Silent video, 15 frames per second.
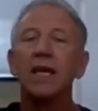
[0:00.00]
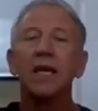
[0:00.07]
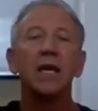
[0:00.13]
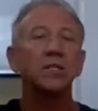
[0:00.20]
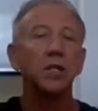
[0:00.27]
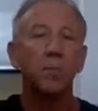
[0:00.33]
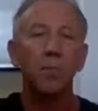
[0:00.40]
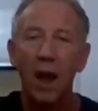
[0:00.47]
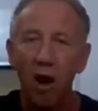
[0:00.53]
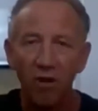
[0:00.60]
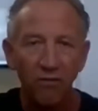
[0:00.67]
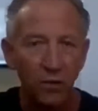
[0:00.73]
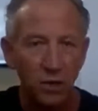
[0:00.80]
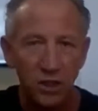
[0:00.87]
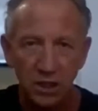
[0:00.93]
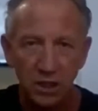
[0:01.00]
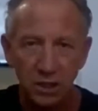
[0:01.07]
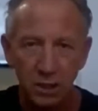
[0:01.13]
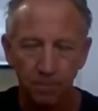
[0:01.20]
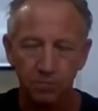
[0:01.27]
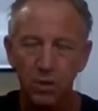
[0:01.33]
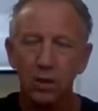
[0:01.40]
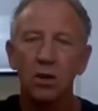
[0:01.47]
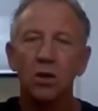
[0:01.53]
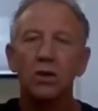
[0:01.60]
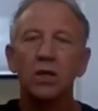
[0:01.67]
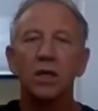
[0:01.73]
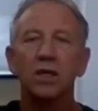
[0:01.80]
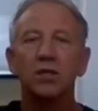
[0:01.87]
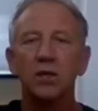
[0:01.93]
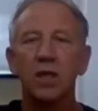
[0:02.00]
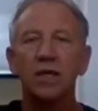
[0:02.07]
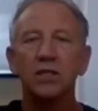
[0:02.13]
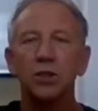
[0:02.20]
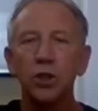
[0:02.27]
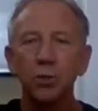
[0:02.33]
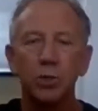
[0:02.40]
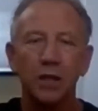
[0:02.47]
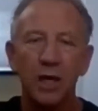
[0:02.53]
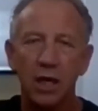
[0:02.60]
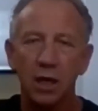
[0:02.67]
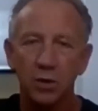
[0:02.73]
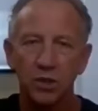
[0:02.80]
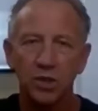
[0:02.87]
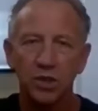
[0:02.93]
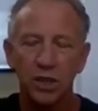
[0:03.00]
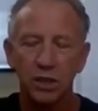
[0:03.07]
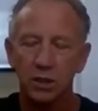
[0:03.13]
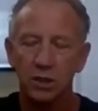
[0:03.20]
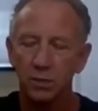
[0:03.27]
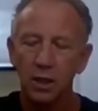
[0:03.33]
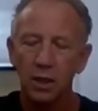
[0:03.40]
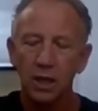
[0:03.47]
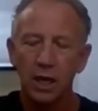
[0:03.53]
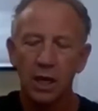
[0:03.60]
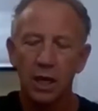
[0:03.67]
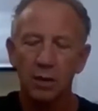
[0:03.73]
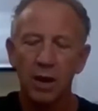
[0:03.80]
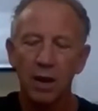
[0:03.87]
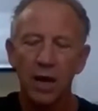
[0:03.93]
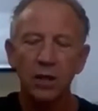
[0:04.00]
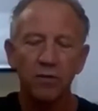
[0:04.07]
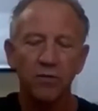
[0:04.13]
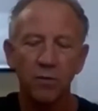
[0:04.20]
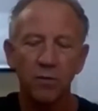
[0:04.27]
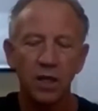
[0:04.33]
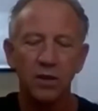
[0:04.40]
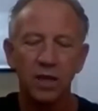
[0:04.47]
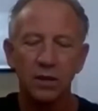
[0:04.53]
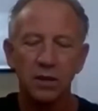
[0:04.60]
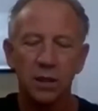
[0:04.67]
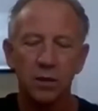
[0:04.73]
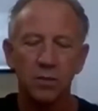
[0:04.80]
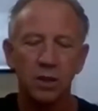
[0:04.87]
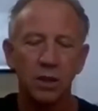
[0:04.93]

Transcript: It's a powerful system. Okay, so that's a duplicatable system. I know for me that,